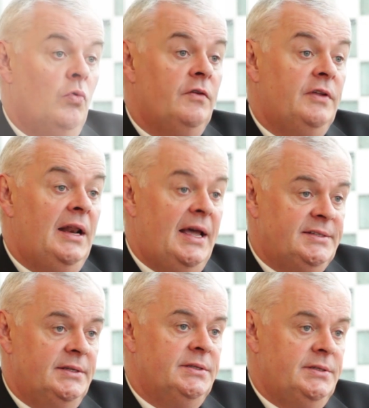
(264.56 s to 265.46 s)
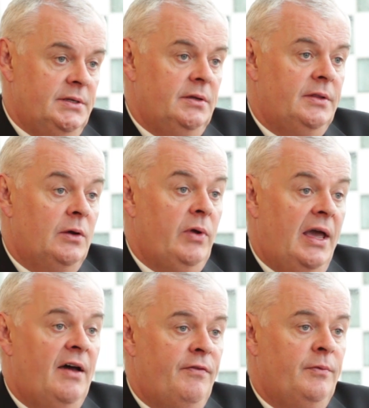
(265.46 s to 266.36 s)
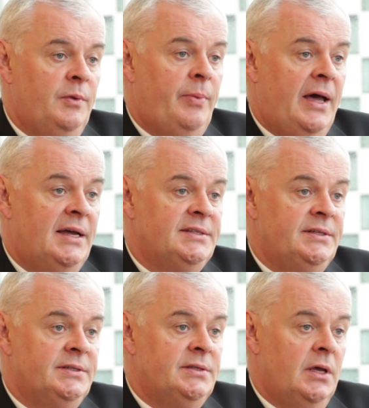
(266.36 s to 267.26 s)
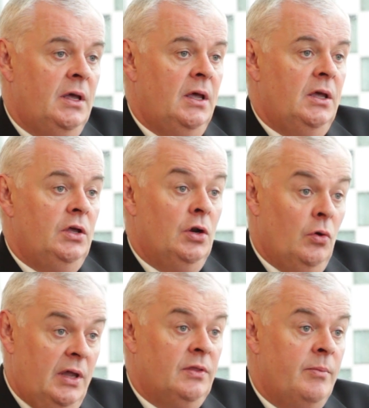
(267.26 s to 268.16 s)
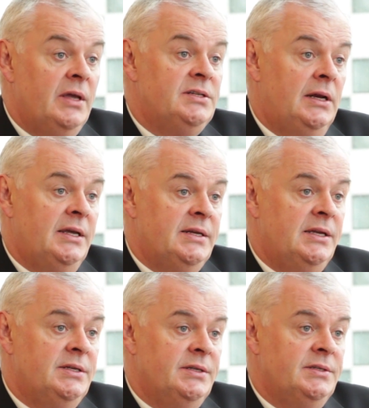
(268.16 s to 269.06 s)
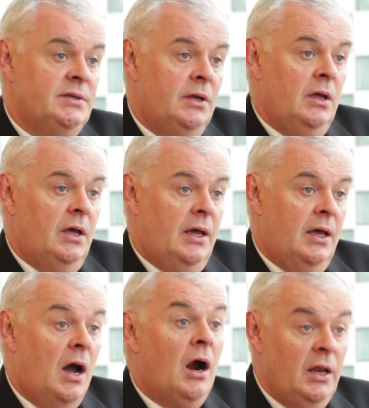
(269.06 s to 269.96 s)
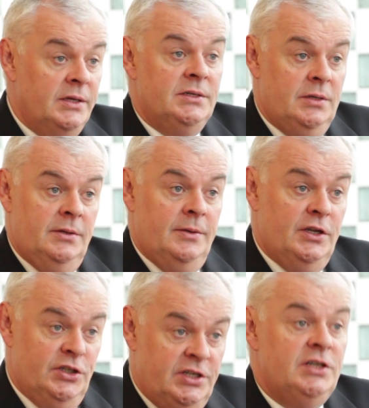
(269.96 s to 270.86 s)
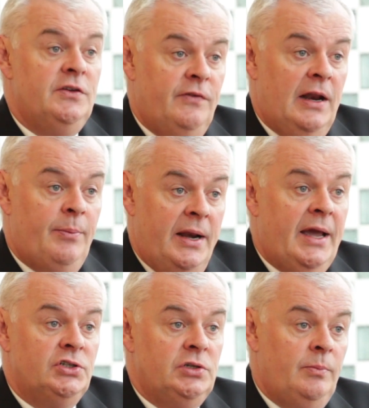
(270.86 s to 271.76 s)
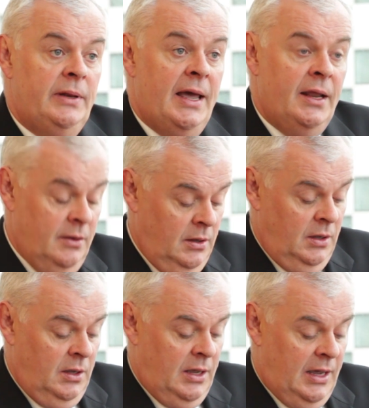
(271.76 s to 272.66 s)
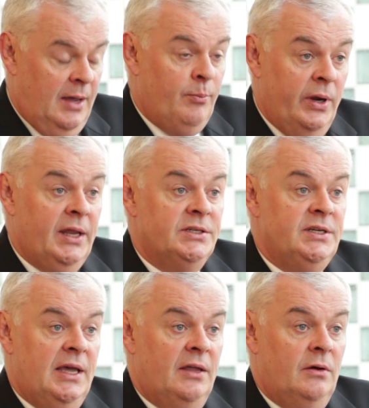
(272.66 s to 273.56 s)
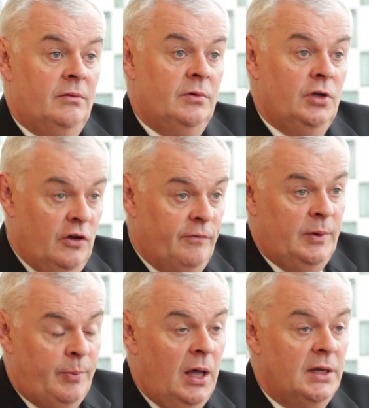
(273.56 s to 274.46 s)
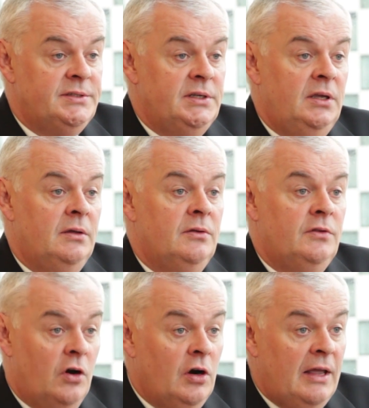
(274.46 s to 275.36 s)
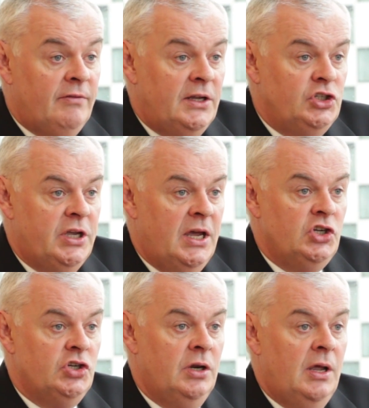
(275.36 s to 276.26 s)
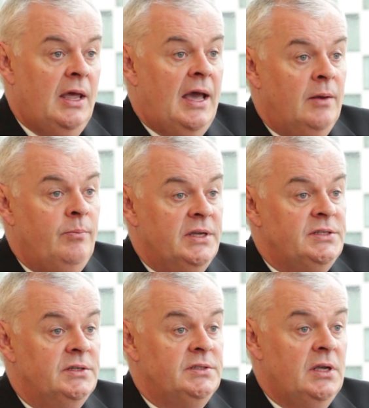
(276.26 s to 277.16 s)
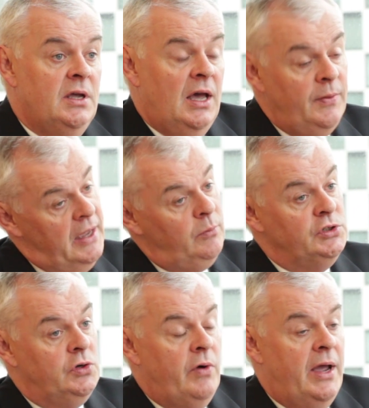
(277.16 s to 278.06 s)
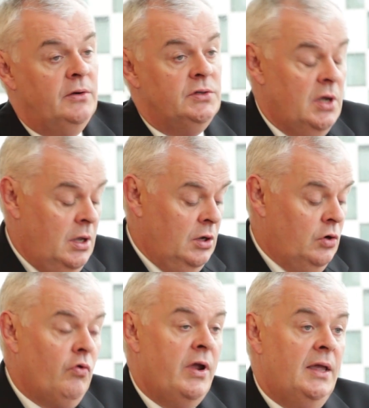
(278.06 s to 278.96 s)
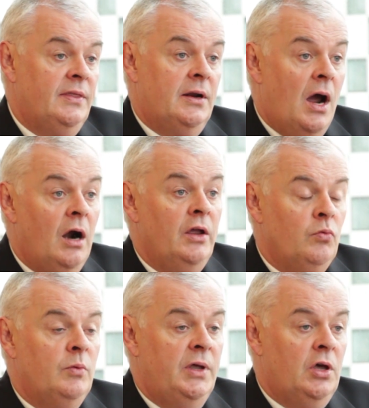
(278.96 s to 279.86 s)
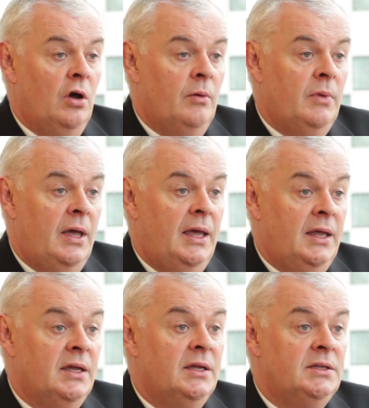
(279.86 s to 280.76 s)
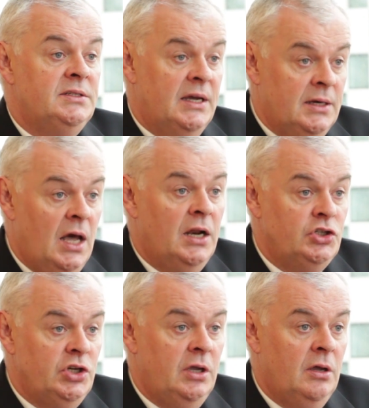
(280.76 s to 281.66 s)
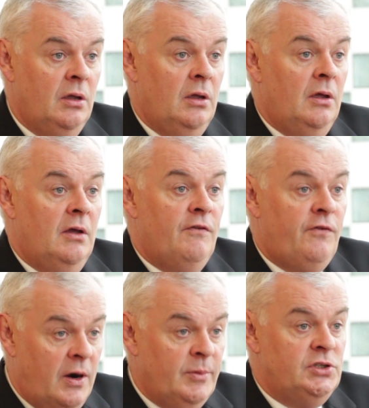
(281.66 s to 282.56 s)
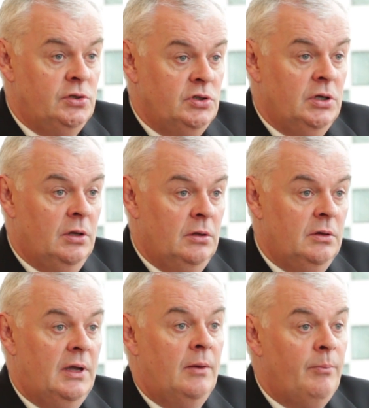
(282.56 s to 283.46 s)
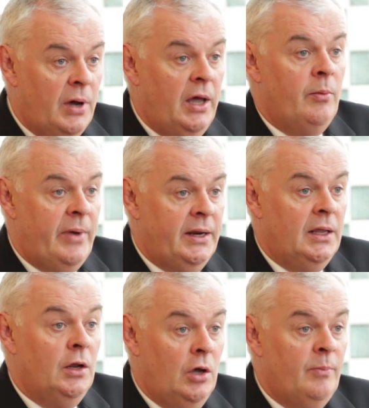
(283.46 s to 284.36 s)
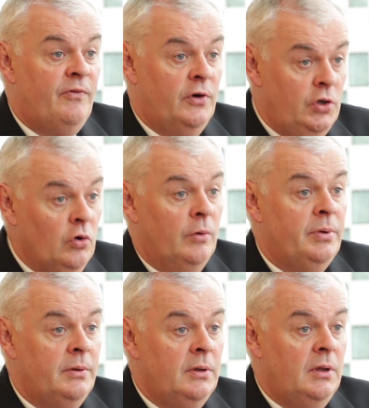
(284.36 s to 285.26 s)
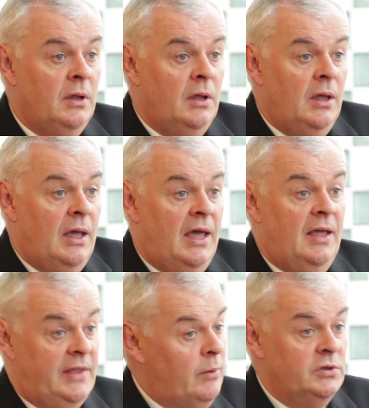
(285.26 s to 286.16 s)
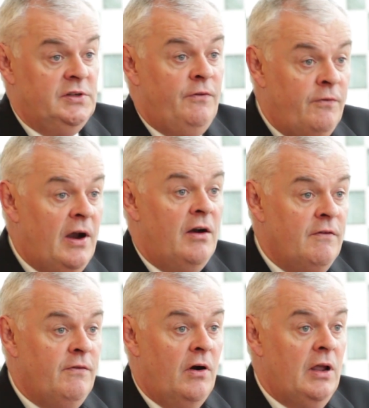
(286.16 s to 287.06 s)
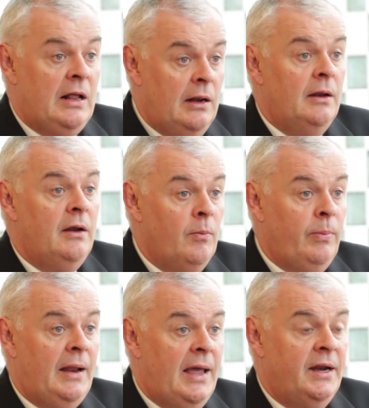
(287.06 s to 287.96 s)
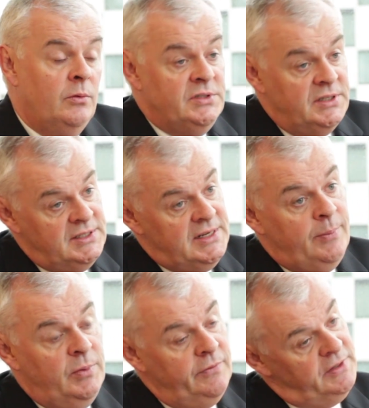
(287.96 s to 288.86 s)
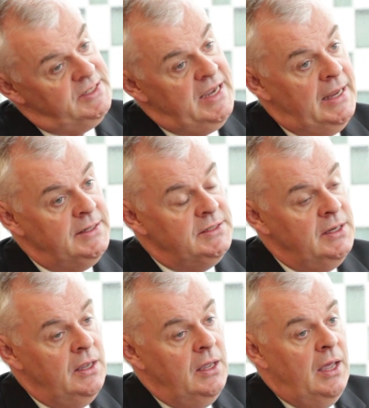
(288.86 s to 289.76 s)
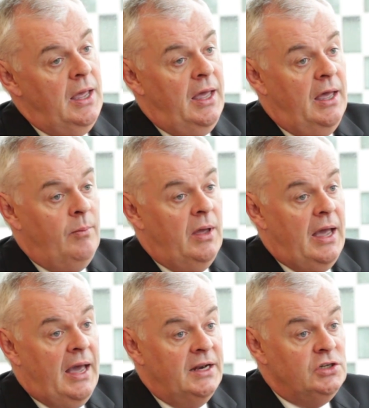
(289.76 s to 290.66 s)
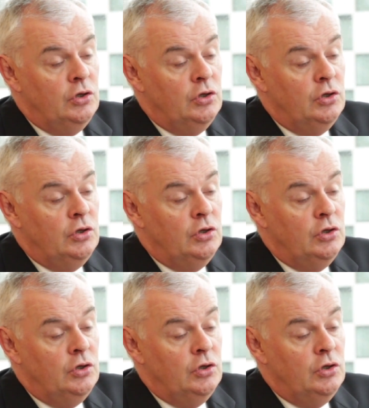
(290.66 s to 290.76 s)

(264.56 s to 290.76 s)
One of the lessons that we have from the past is, you know, in the mid to late 80s, Ireland did develop a national plan, bringing together government policy, third level education, and business. And that was around that Ireland would become a technology, pharmaceutical, and biomedical hub for Europe. That was a very, very clear plan. It was a statement of intent, and